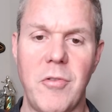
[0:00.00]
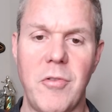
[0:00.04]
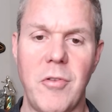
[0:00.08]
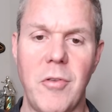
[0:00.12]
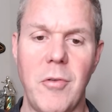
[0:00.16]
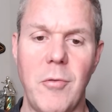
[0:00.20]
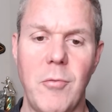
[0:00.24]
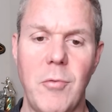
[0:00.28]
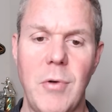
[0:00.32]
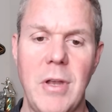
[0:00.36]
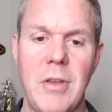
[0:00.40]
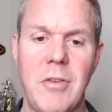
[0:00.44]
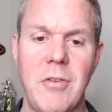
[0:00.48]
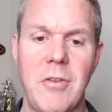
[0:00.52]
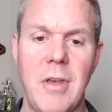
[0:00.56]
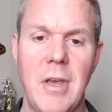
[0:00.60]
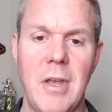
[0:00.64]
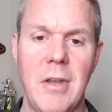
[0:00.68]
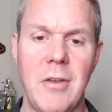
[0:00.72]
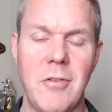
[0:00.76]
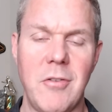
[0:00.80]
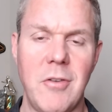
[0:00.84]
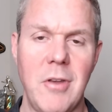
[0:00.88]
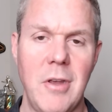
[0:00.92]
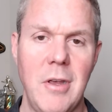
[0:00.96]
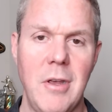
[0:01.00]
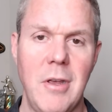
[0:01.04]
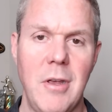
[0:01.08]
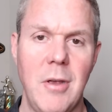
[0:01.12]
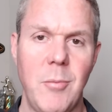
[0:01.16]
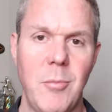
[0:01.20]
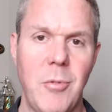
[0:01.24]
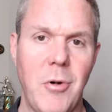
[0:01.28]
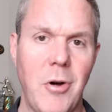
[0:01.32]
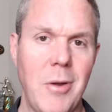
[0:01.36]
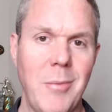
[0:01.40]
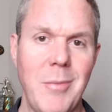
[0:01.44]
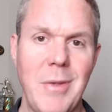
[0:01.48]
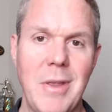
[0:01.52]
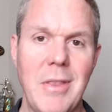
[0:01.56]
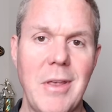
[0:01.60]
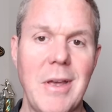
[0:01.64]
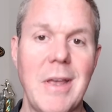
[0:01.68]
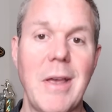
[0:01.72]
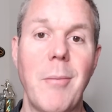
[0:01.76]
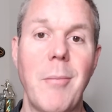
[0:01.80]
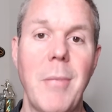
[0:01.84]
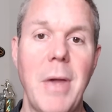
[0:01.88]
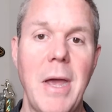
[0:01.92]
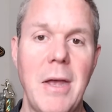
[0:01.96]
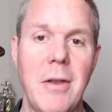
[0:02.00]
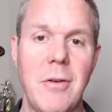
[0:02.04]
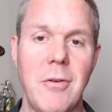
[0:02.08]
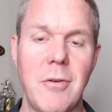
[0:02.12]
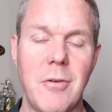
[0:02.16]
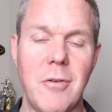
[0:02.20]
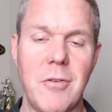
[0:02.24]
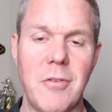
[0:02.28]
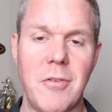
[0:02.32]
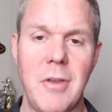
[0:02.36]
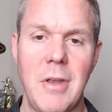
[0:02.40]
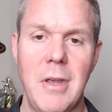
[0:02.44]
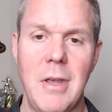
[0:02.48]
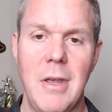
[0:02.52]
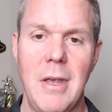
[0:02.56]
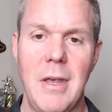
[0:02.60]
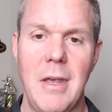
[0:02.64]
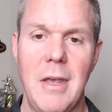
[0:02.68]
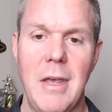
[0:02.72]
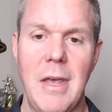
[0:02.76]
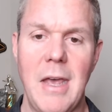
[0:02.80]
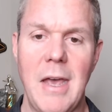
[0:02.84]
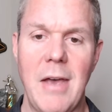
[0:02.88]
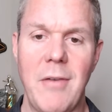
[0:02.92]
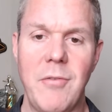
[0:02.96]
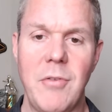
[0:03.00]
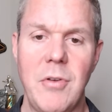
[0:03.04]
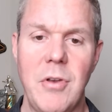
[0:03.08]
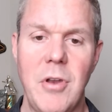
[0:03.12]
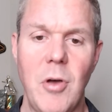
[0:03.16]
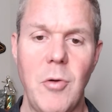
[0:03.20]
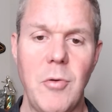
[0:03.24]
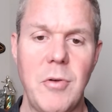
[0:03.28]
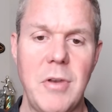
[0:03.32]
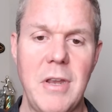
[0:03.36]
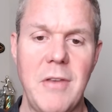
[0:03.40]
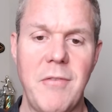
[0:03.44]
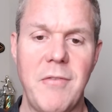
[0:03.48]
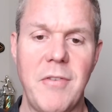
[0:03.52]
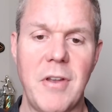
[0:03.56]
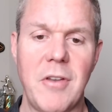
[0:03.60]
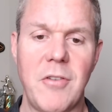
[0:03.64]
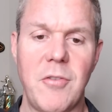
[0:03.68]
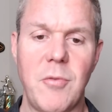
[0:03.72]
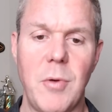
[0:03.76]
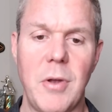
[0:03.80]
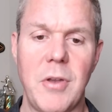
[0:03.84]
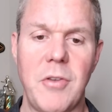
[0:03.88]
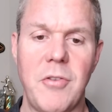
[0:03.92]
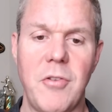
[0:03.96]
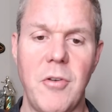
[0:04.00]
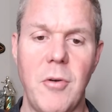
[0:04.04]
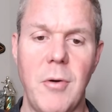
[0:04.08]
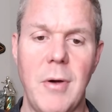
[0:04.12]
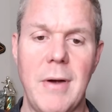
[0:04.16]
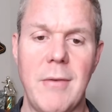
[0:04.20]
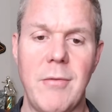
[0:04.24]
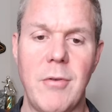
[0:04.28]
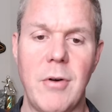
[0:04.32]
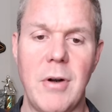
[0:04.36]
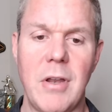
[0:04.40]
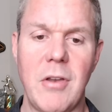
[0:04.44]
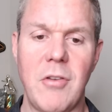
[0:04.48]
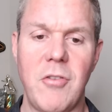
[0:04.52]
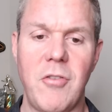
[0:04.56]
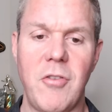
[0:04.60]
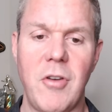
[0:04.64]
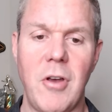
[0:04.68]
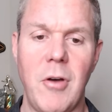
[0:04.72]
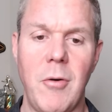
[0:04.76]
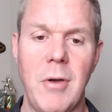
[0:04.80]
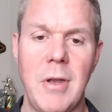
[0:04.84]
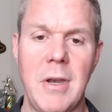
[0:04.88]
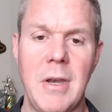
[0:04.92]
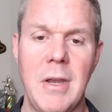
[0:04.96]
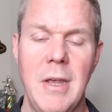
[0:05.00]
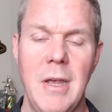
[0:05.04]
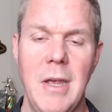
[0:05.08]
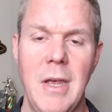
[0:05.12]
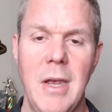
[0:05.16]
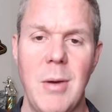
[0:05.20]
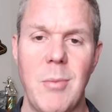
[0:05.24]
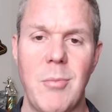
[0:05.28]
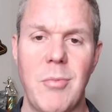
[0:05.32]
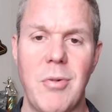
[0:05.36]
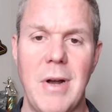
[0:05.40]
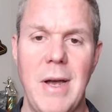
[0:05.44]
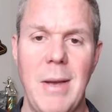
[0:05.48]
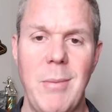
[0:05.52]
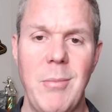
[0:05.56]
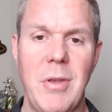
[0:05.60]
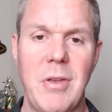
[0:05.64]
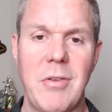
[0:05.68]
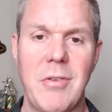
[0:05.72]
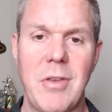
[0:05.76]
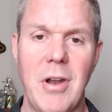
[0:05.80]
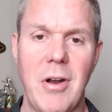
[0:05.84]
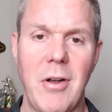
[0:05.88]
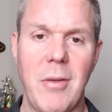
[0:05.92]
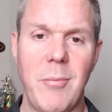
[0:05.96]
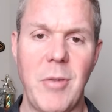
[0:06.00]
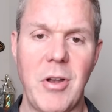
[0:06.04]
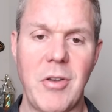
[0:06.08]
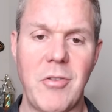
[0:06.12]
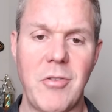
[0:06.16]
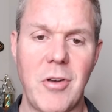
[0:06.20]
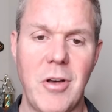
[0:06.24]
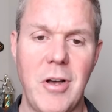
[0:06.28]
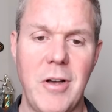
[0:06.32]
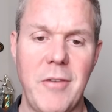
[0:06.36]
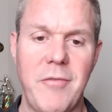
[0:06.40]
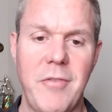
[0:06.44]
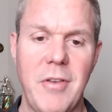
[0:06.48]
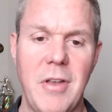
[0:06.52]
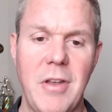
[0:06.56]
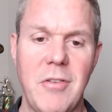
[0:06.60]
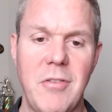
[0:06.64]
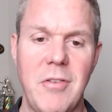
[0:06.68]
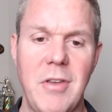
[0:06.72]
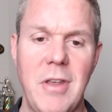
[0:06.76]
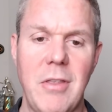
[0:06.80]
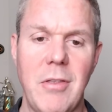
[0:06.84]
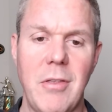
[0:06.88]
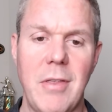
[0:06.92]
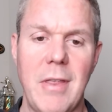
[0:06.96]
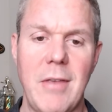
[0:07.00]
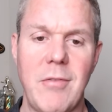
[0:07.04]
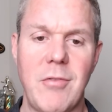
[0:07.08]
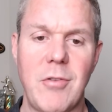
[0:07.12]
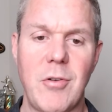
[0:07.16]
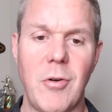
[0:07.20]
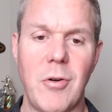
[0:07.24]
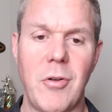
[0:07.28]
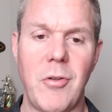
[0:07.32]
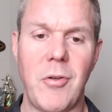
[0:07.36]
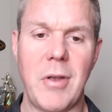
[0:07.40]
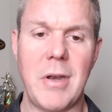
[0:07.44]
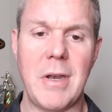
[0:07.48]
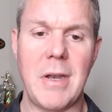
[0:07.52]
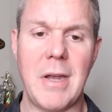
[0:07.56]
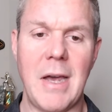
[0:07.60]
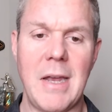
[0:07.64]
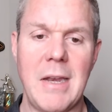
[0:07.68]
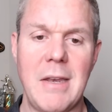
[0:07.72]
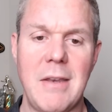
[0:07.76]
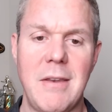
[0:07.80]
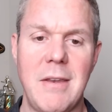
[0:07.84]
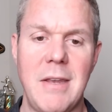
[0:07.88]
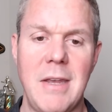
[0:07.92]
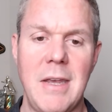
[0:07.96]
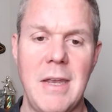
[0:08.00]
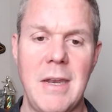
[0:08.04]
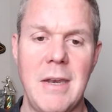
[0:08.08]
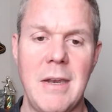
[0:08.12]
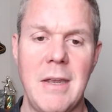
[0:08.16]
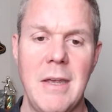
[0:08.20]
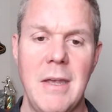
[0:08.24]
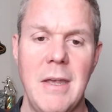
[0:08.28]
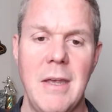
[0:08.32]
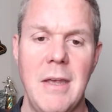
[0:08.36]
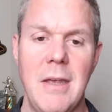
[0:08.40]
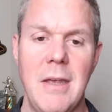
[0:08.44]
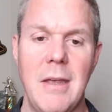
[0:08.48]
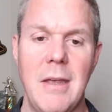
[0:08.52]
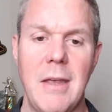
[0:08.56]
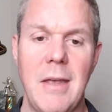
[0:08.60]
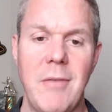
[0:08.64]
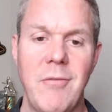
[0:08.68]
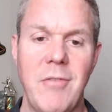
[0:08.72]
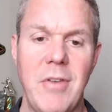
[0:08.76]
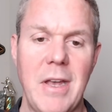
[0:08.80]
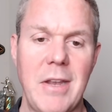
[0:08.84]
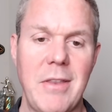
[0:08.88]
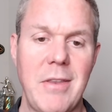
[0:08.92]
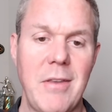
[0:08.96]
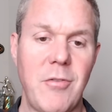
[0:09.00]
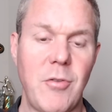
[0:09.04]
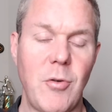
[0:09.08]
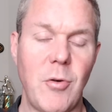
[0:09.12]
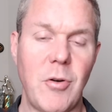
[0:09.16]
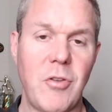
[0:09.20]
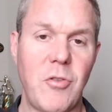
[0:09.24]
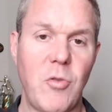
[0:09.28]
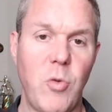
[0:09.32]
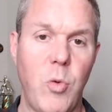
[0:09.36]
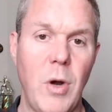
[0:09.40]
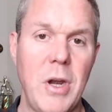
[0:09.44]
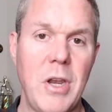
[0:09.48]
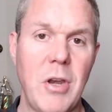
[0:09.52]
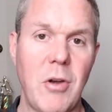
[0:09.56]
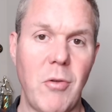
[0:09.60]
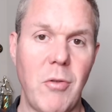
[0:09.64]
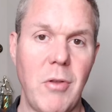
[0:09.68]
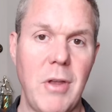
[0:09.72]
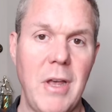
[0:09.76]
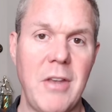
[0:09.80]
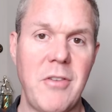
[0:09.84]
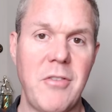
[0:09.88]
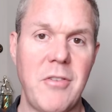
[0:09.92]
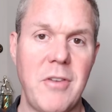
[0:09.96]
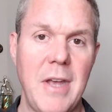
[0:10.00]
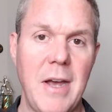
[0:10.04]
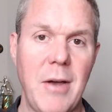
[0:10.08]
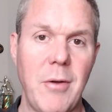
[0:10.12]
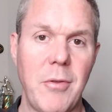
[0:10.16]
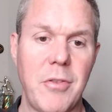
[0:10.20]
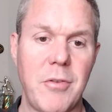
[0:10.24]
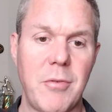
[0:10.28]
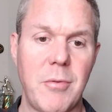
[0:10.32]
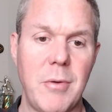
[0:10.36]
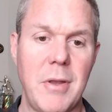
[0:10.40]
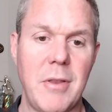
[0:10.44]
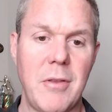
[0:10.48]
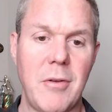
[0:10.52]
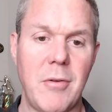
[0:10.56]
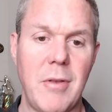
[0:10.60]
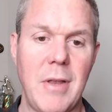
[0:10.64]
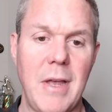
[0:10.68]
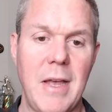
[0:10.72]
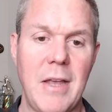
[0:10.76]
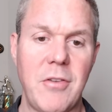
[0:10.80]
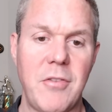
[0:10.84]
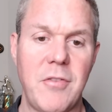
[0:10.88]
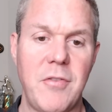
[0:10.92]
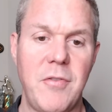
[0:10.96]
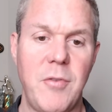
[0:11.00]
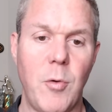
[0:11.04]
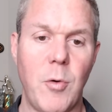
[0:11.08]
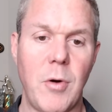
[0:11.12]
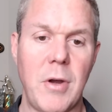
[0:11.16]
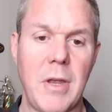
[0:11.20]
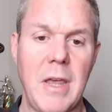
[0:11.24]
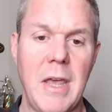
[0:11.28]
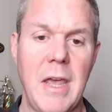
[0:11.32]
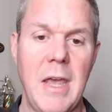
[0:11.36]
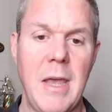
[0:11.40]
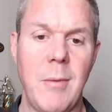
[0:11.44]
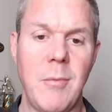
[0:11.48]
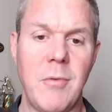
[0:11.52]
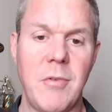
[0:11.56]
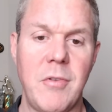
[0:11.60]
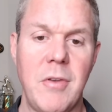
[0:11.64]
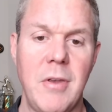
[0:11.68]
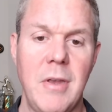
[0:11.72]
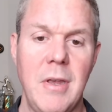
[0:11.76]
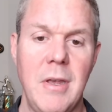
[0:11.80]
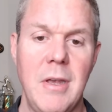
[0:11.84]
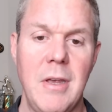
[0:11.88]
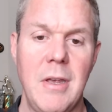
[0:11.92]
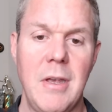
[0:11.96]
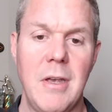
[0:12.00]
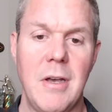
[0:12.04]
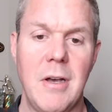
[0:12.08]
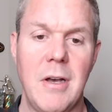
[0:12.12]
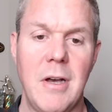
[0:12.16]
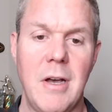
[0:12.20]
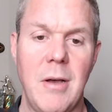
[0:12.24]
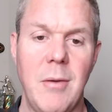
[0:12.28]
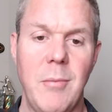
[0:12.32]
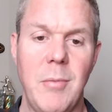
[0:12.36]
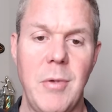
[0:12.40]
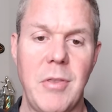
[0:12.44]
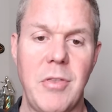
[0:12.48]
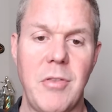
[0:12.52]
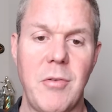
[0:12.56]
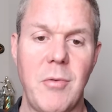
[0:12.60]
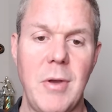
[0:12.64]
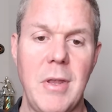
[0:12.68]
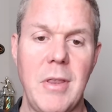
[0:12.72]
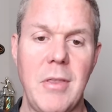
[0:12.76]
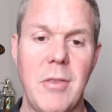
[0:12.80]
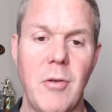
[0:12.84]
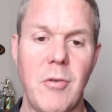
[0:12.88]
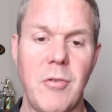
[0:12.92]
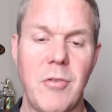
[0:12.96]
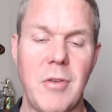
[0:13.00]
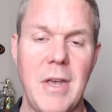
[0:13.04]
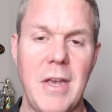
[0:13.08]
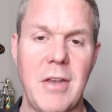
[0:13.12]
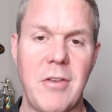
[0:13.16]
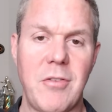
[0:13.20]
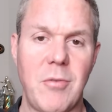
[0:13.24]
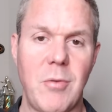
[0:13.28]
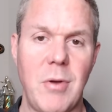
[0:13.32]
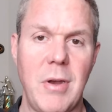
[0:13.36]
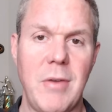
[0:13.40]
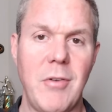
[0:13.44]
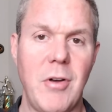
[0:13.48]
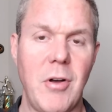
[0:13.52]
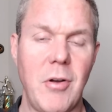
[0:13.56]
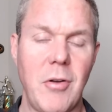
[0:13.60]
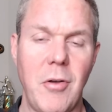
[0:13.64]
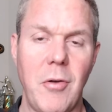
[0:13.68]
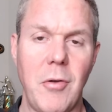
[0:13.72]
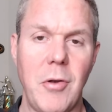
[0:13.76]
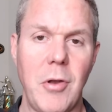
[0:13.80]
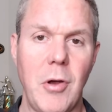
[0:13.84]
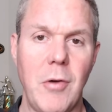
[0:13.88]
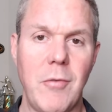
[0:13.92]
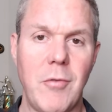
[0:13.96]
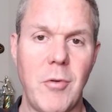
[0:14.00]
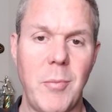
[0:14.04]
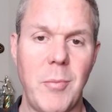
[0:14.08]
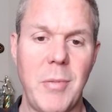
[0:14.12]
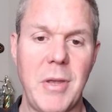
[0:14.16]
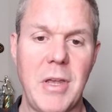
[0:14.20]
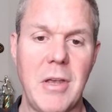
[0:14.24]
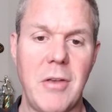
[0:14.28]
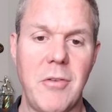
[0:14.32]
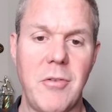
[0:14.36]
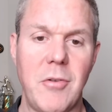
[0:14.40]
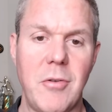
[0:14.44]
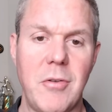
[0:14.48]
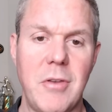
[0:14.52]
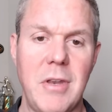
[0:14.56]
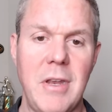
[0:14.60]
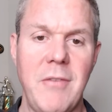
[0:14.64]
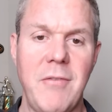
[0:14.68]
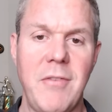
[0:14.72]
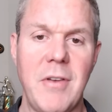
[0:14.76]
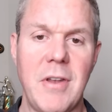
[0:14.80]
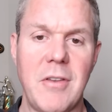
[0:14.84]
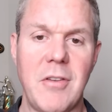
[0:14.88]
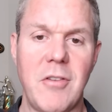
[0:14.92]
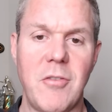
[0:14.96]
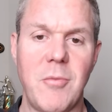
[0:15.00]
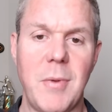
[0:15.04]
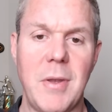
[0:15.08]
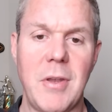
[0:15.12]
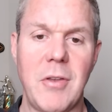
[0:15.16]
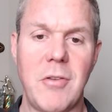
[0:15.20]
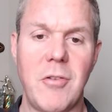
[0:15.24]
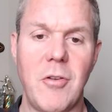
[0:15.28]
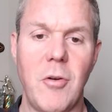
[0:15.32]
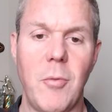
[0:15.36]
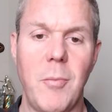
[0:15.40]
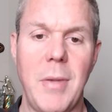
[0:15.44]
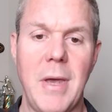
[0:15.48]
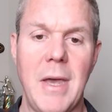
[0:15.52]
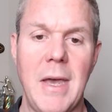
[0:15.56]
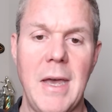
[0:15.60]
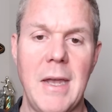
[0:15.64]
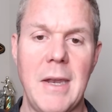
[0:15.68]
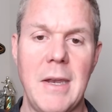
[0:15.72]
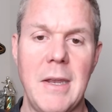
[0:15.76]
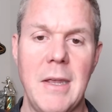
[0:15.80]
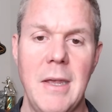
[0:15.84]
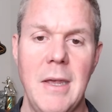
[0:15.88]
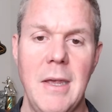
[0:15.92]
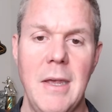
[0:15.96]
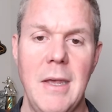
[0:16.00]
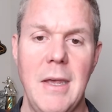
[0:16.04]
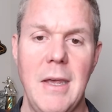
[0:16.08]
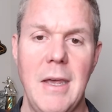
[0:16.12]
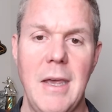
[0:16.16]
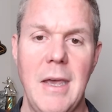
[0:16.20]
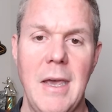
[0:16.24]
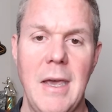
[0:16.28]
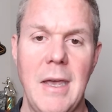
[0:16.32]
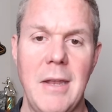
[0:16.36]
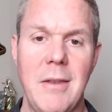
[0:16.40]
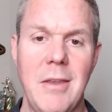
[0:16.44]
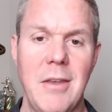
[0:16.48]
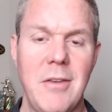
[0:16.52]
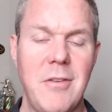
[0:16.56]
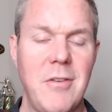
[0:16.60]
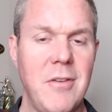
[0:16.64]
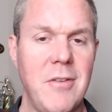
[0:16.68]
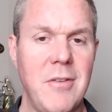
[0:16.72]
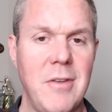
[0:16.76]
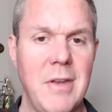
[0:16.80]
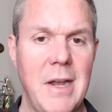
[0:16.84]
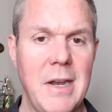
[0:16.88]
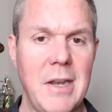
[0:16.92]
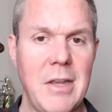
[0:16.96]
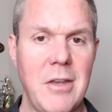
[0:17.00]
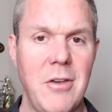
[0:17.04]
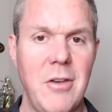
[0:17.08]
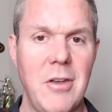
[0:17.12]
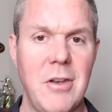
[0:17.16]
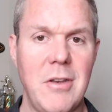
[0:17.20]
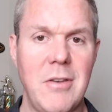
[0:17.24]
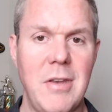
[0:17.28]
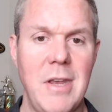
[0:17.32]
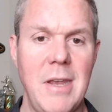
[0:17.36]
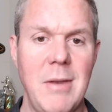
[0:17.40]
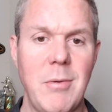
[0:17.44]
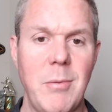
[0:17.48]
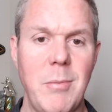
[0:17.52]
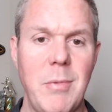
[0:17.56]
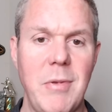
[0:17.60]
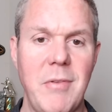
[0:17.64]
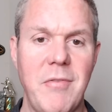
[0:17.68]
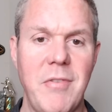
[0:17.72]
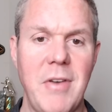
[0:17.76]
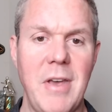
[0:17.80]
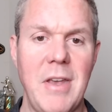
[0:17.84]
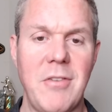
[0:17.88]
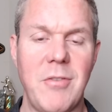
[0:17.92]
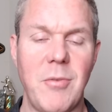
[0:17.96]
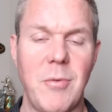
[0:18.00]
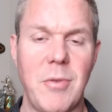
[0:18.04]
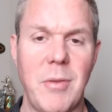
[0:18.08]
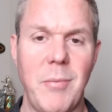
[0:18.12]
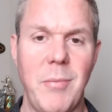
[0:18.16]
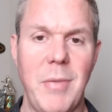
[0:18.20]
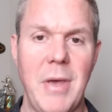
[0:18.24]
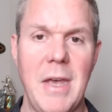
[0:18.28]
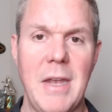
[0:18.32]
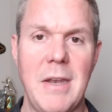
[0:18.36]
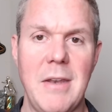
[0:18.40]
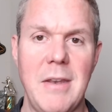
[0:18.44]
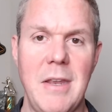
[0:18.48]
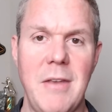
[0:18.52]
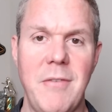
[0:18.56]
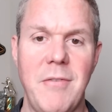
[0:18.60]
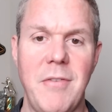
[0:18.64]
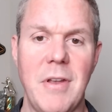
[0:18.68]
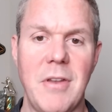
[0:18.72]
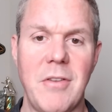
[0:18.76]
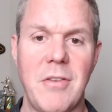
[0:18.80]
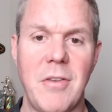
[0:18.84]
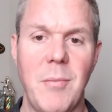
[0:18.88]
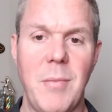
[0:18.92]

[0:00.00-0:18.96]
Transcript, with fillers: So the Redskins pardon me, the Commanders have no defense whatsoever, and it's showing. Problem is, they don't have much offense either. They've scored only 19. In fact, they've scored 20 or less now in three of their last four games. Uh, but three of those last three have all gone over because their defense has been so bad. And this is not a good team to be facing with a bad defense.